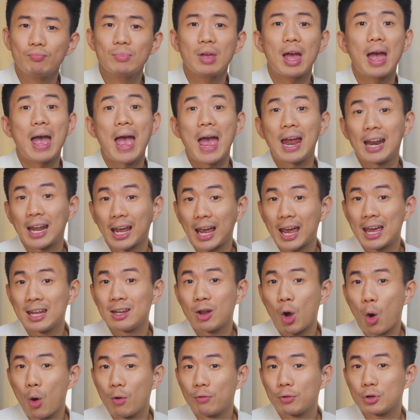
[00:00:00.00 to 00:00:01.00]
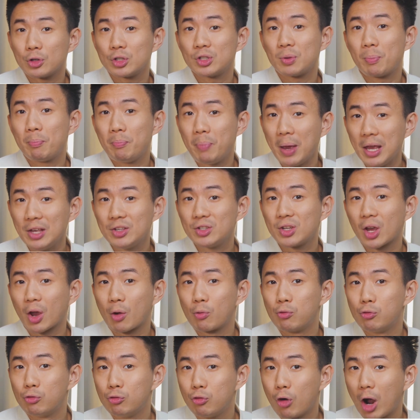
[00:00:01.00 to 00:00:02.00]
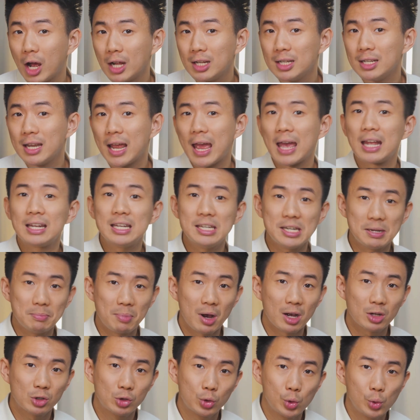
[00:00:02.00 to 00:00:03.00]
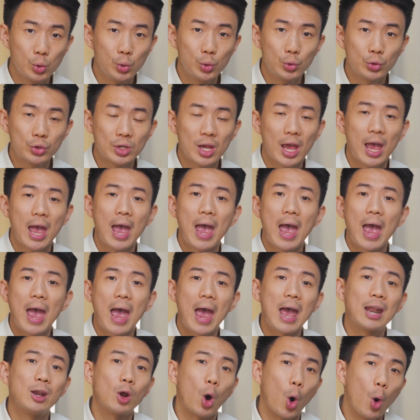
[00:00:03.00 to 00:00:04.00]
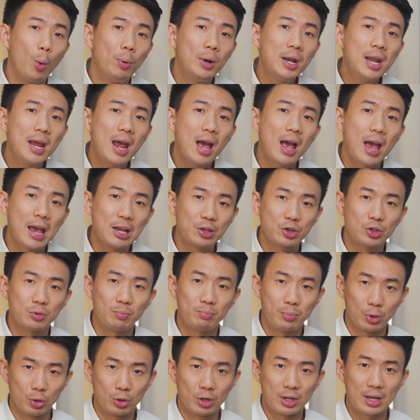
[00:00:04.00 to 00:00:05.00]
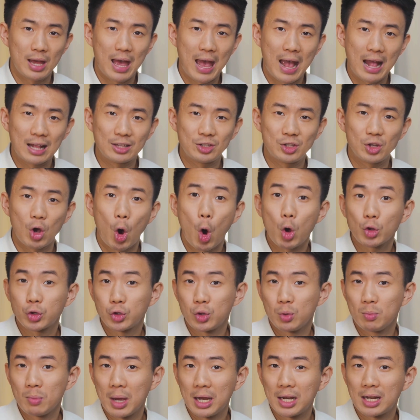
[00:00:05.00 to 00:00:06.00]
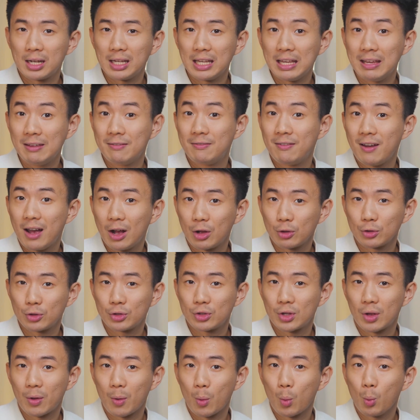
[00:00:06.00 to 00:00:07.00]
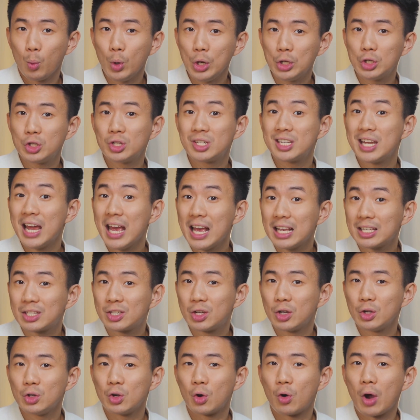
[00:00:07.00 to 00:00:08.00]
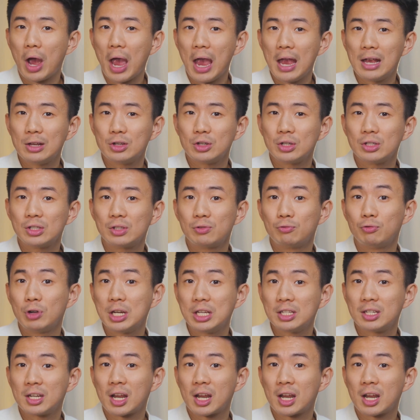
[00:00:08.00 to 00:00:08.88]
n8n offers basic run and debug tools, and OpenAI Agent Builder adds automated evals, which test your agent's reasoning